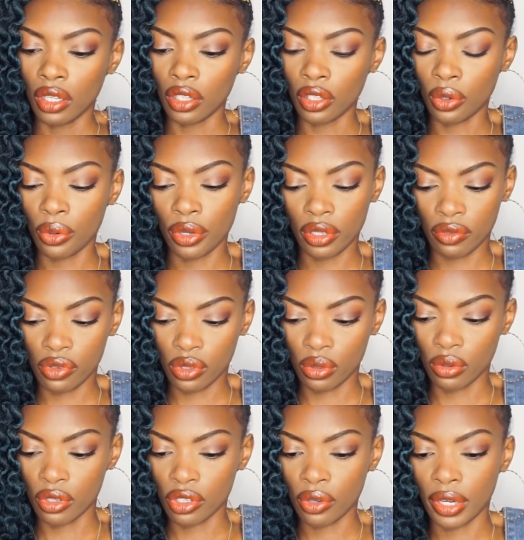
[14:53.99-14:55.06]
The Queen of
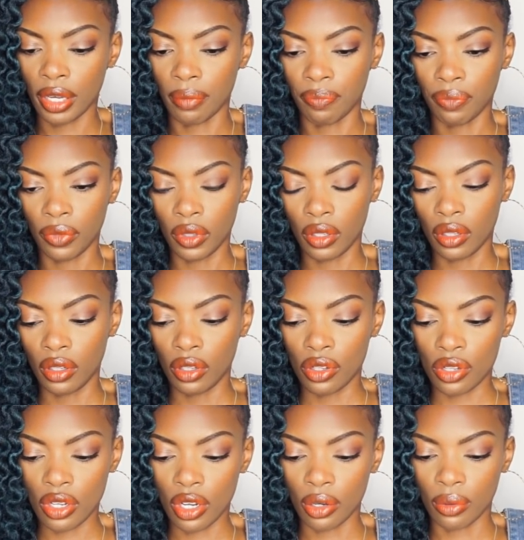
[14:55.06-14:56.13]
Swords. Okay,
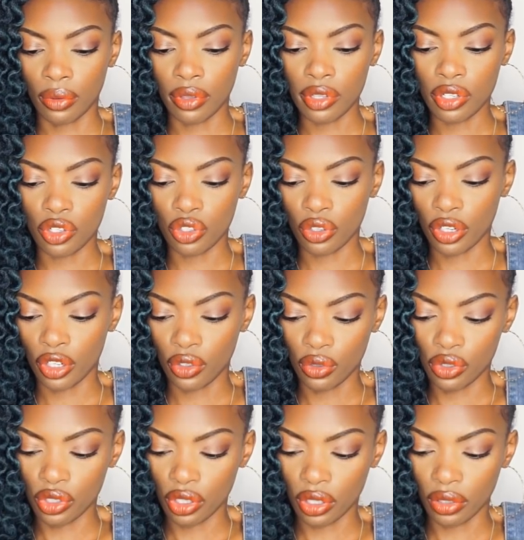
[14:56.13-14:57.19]
so this is your
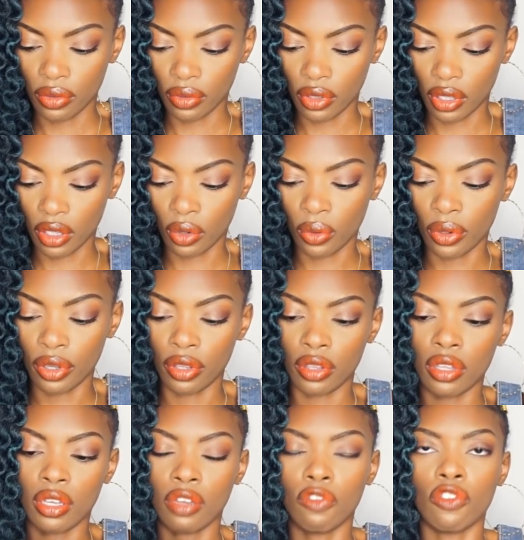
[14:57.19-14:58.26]
energy, the
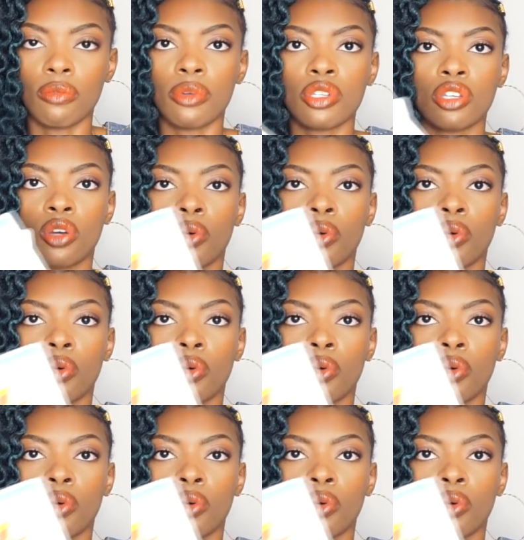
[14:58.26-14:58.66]
infamous